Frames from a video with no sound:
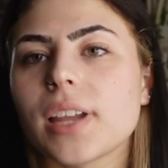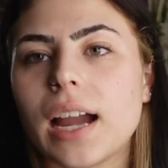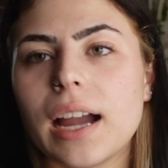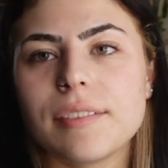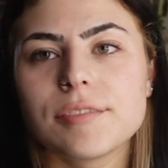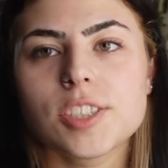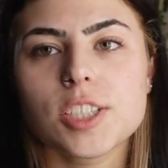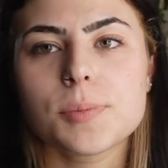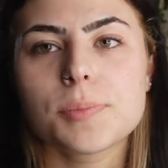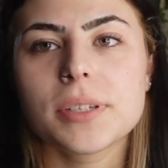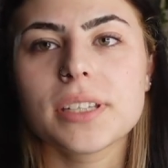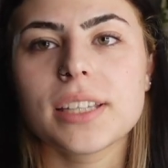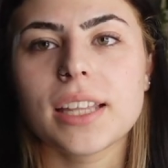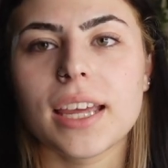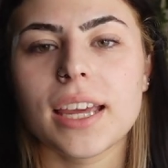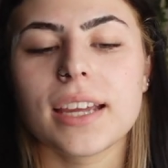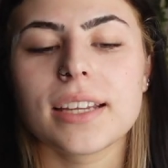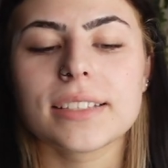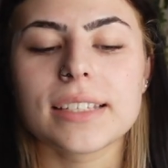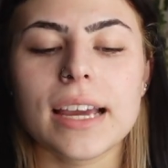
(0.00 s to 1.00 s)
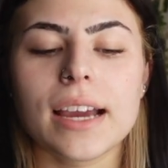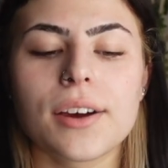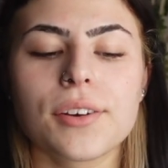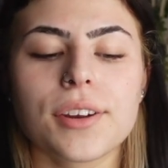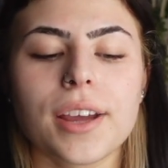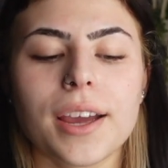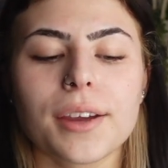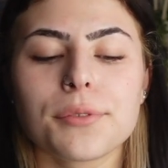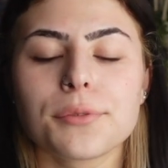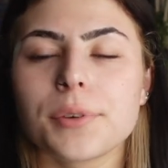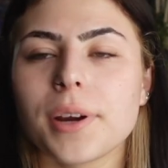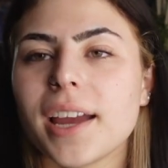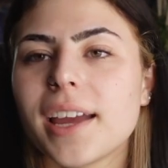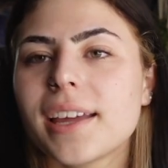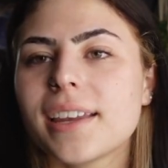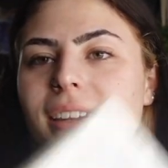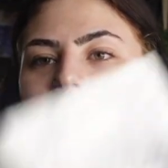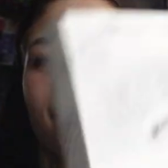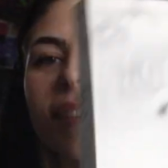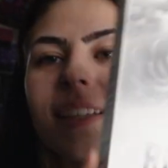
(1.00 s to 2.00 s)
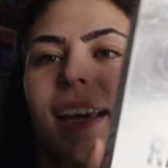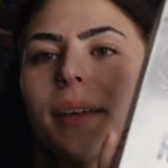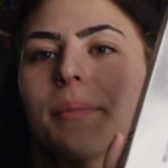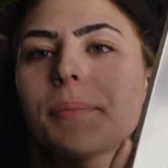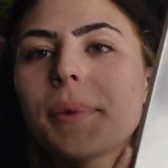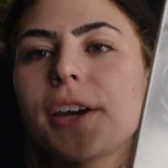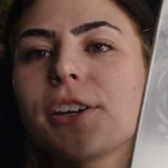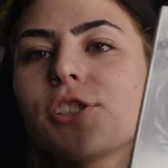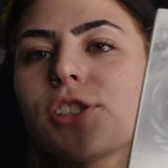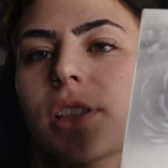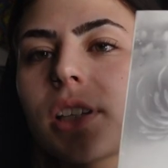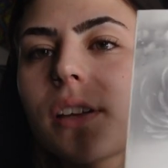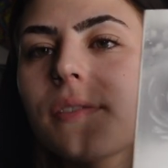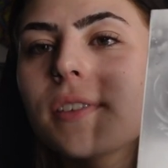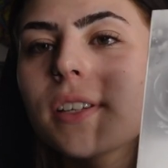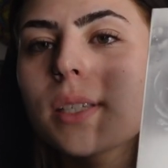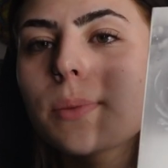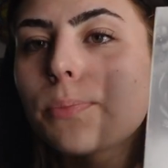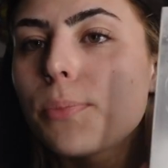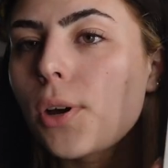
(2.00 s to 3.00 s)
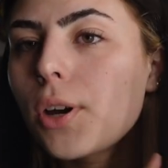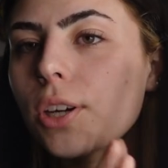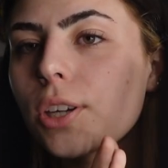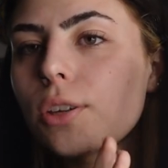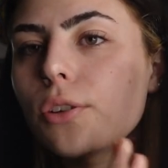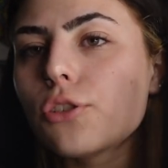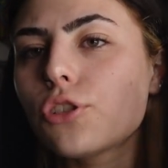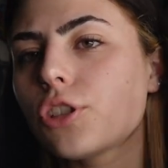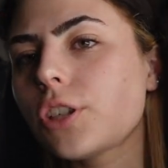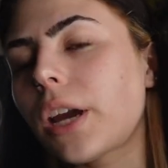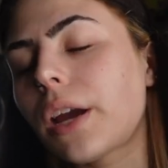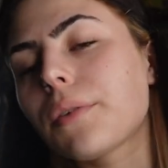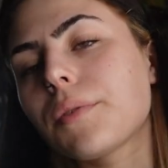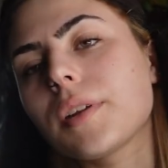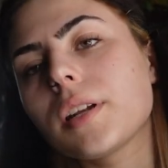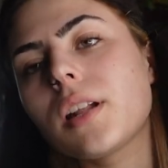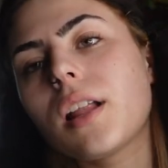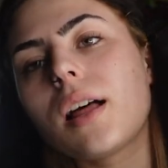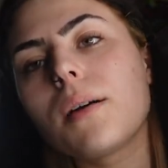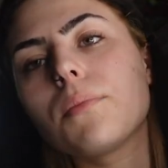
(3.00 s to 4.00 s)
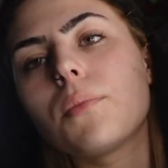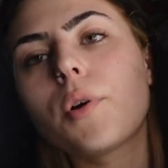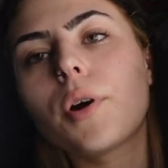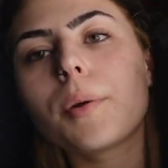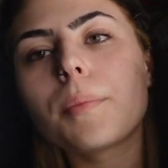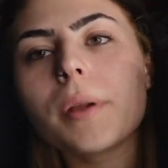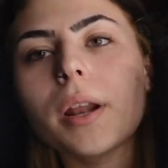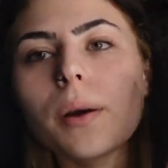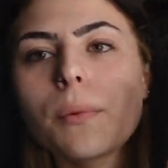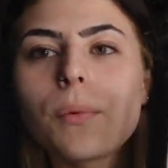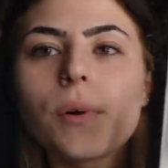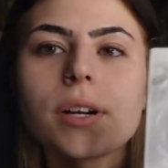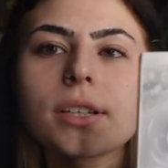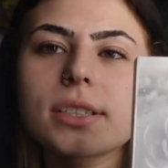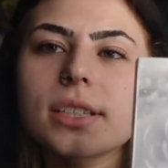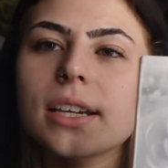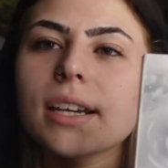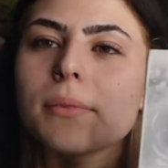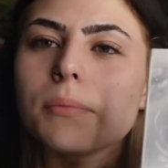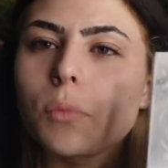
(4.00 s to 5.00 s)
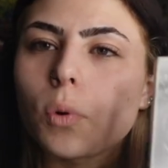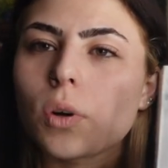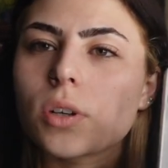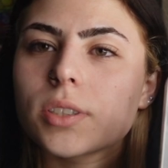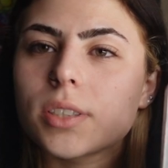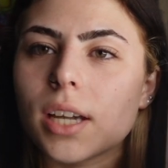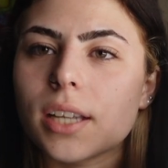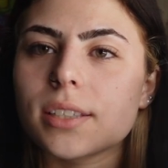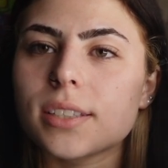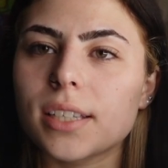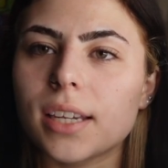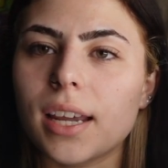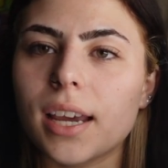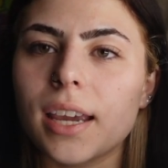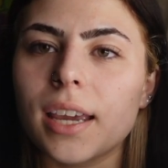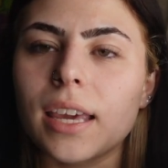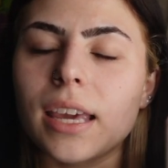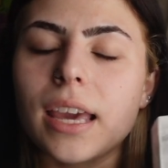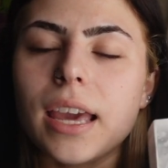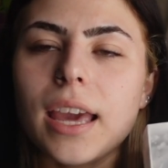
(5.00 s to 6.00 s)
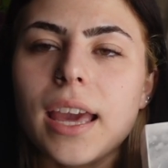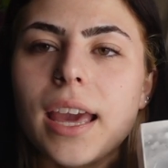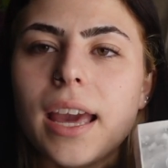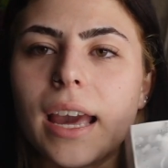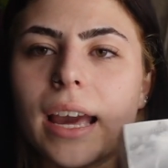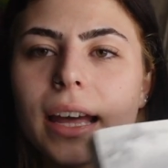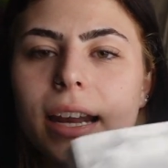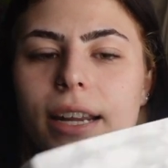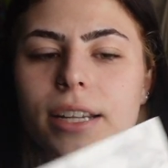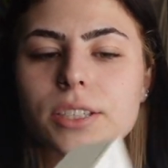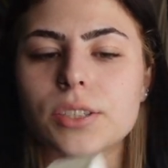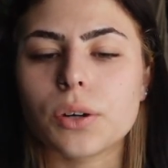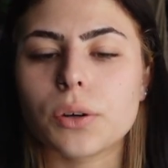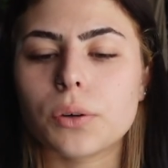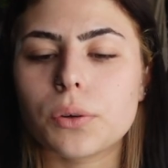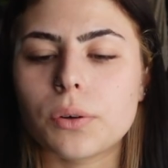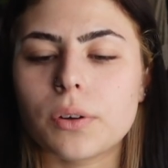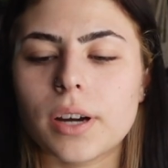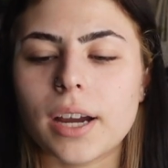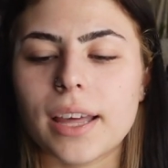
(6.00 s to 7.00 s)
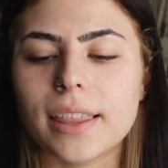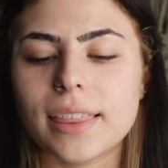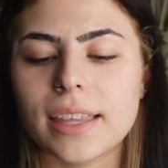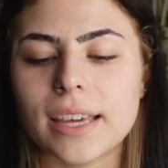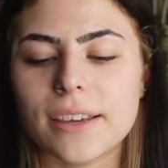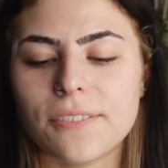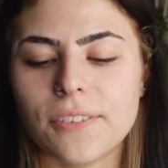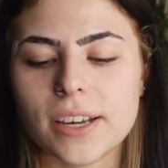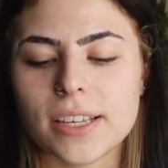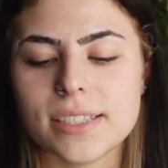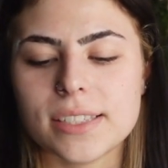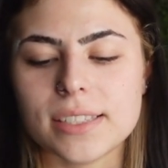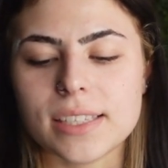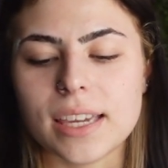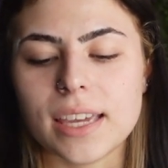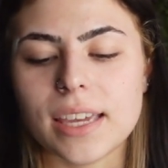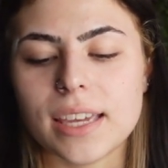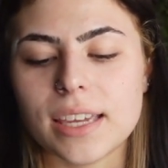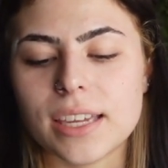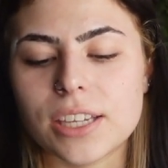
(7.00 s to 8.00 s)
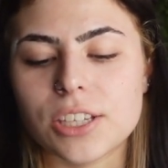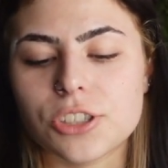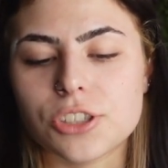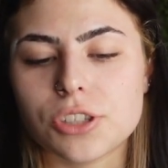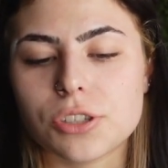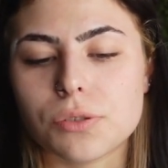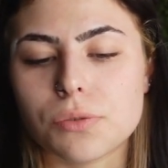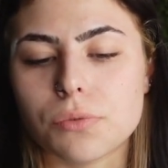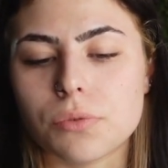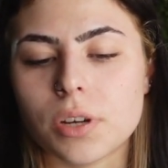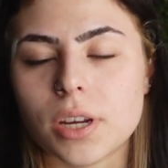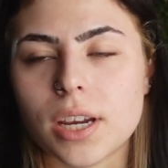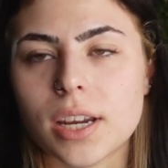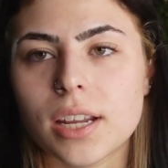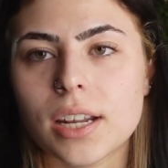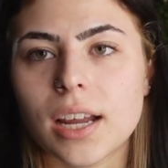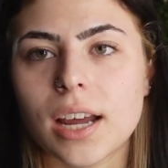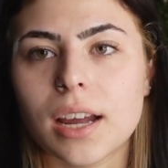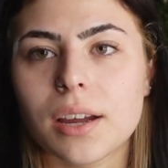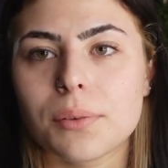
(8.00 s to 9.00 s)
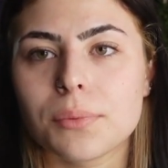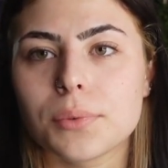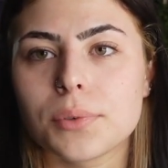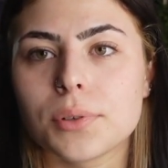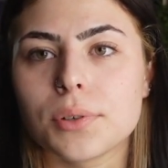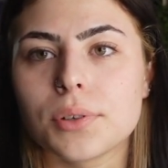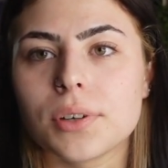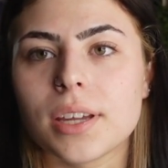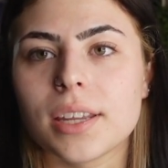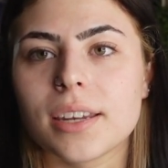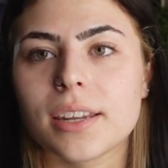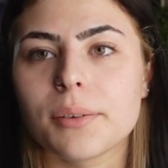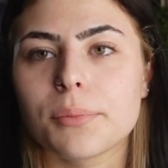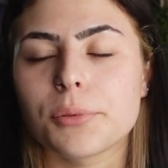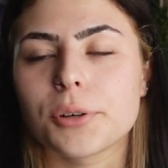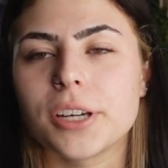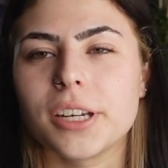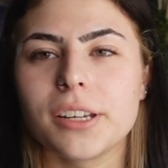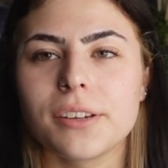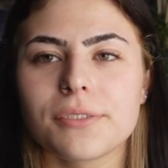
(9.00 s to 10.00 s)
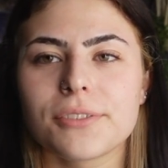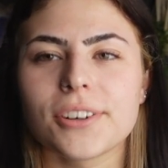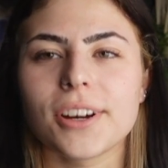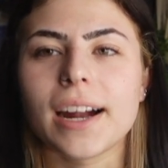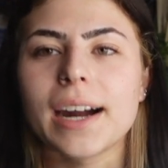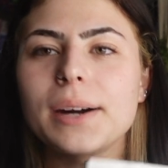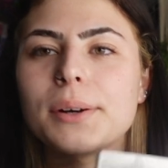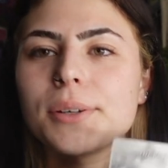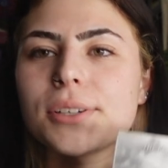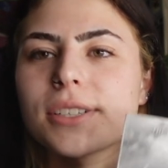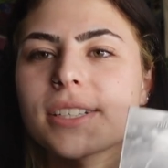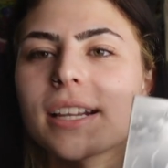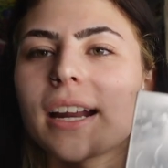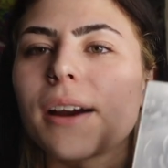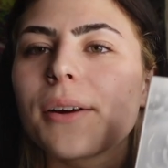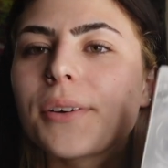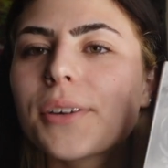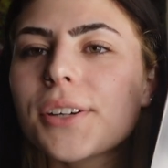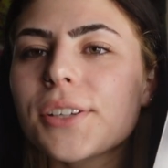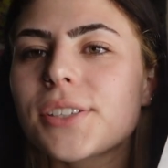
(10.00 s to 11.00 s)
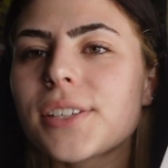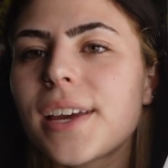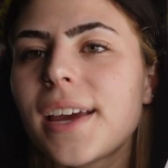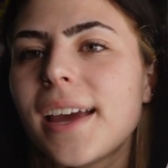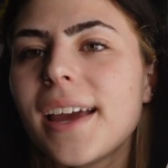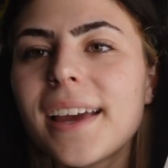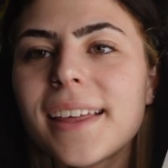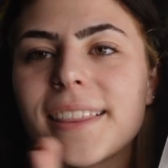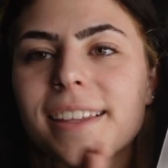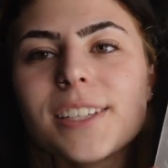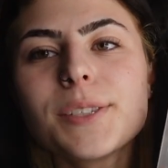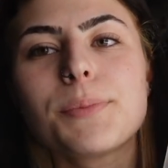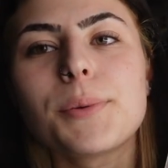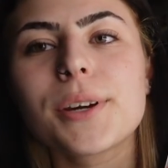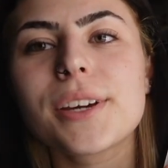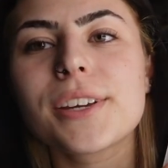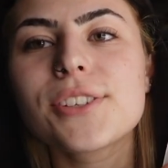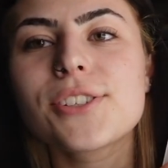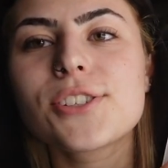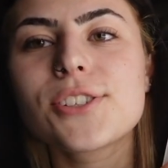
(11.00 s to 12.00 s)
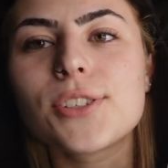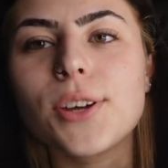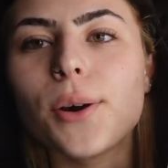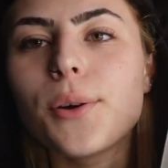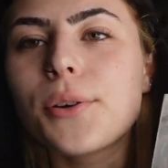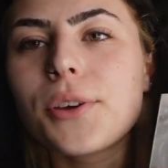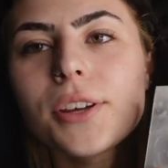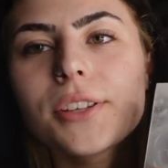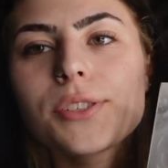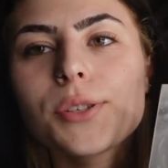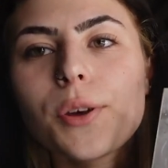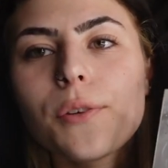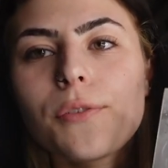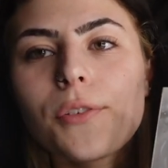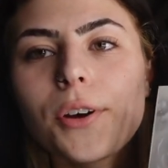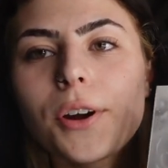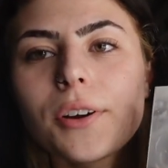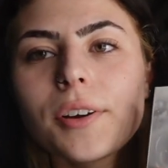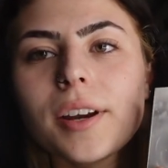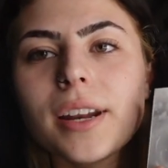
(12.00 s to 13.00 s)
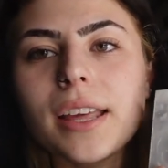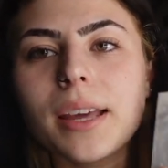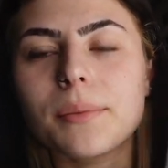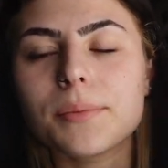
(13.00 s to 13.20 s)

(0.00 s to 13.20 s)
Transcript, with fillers: I've just been laying down. I read ten pages of this book. Usually I read a lot more, but I want to get more done tonight, and I don't. I think if I sit and just read, I will end up reading for hours and hours. This book is so good so far already.